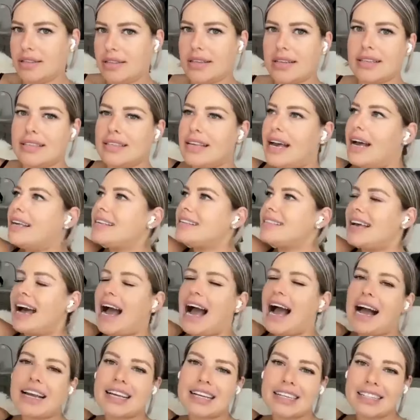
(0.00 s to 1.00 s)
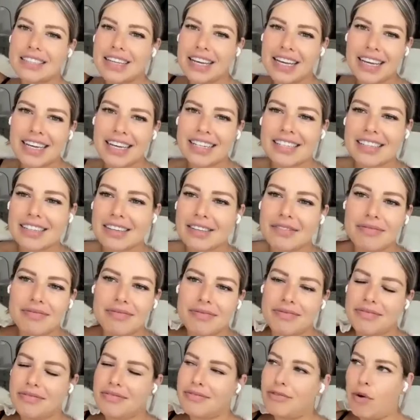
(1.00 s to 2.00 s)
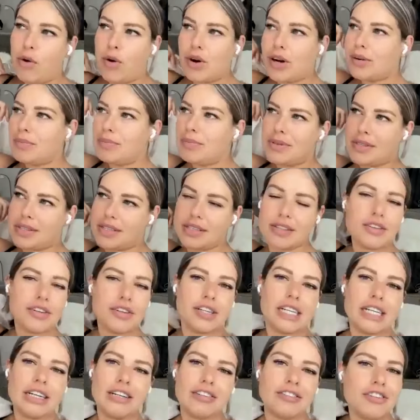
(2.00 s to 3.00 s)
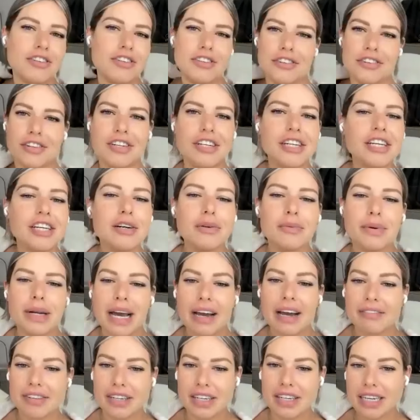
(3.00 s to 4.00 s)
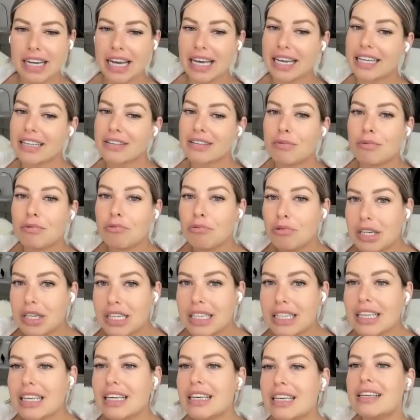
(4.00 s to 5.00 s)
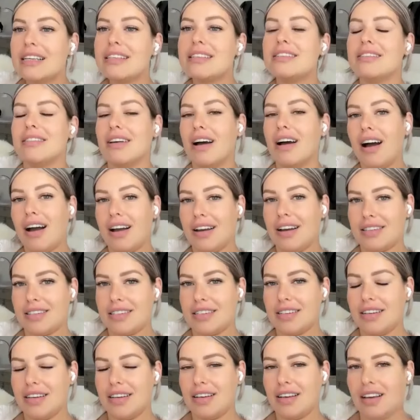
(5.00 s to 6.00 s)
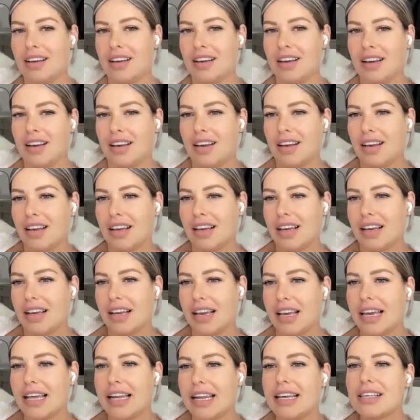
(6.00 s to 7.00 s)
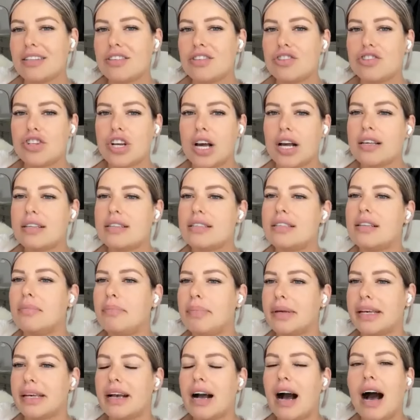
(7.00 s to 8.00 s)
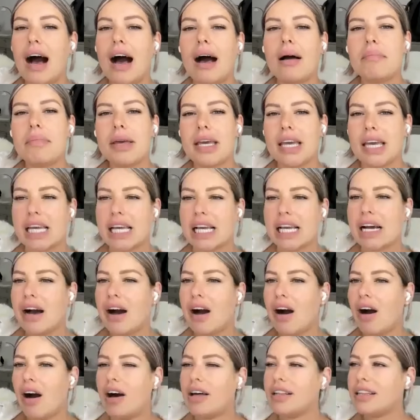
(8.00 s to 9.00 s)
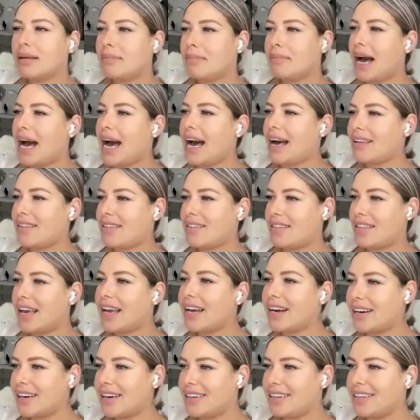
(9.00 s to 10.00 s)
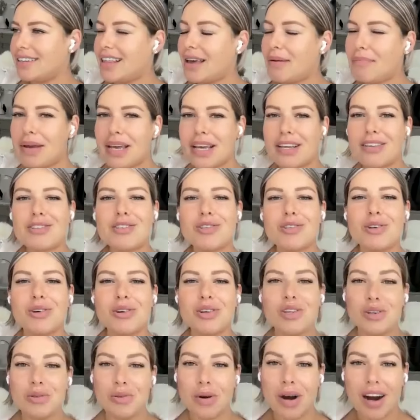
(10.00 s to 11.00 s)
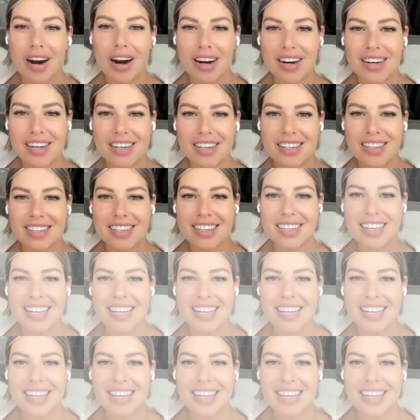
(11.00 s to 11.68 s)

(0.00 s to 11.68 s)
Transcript: the success, the accolade, the Forbes 30 under 30 or whatever. And it really is not. It is just the becoming on the path there that makes you who you are.